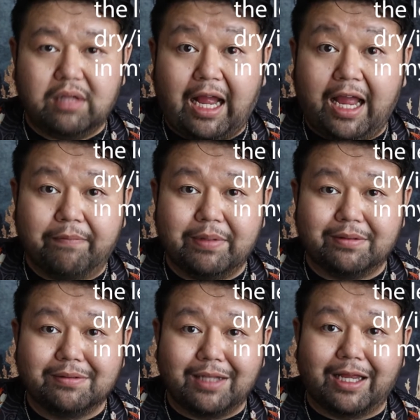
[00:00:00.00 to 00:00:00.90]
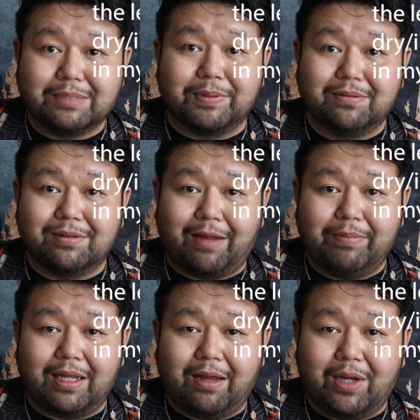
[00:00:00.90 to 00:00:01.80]
I have been, like, it's been, I've
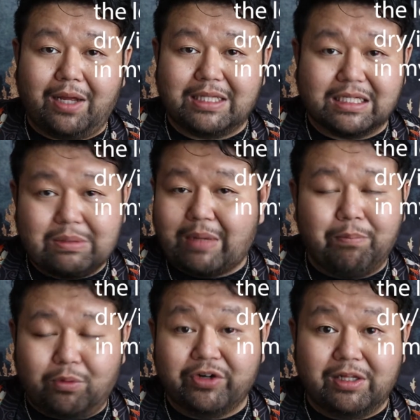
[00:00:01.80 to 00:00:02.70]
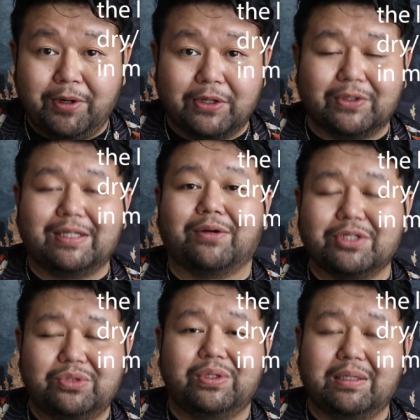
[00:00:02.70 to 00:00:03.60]
been, I, that's the, I'm really paranoid. I
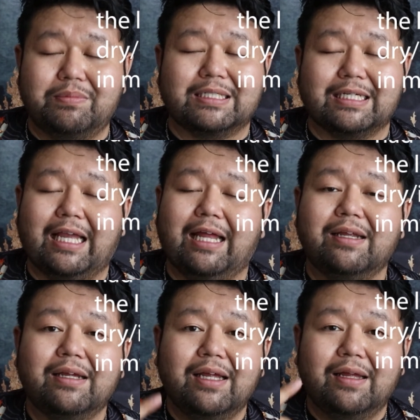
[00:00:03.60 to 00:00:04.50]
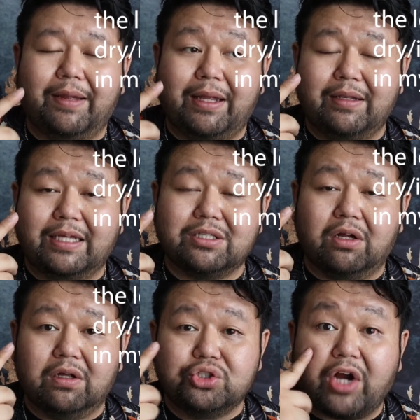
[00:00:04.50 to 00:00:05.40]
was doing the best I can. and they
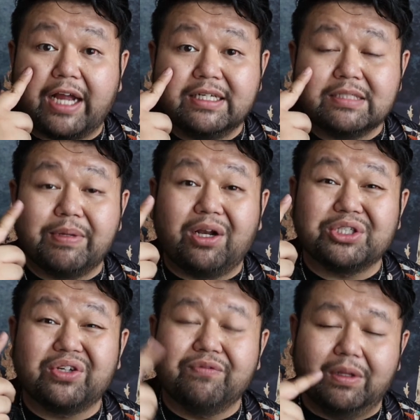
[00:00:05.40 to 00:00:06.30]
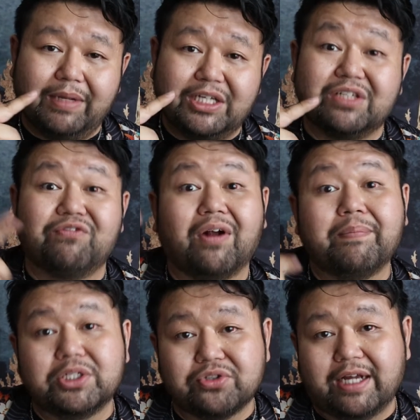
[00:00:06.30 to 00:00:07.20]
saw dryness, but also inflammation
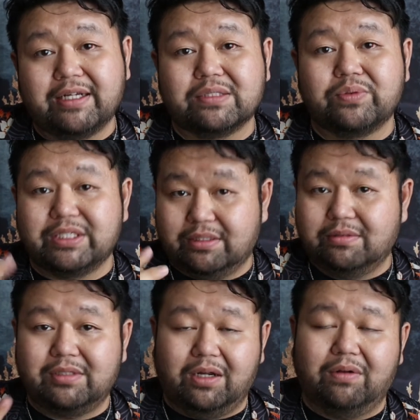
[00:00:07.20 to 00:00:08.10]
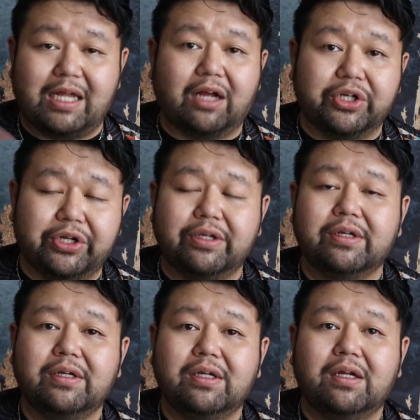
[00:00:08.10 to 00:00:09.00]
from the dryness, which is, you know, not good.
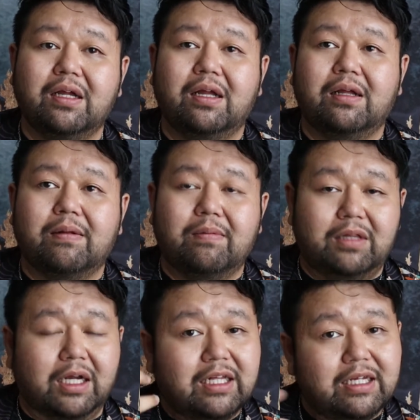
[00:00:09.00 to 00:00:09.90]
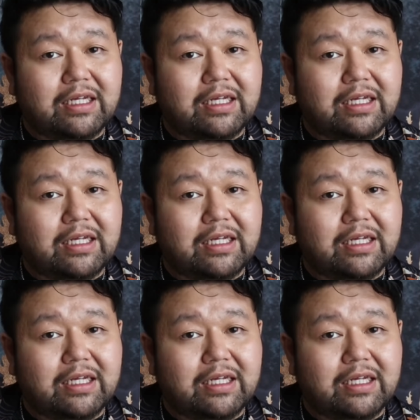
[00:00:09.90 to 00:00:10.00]
Luckily,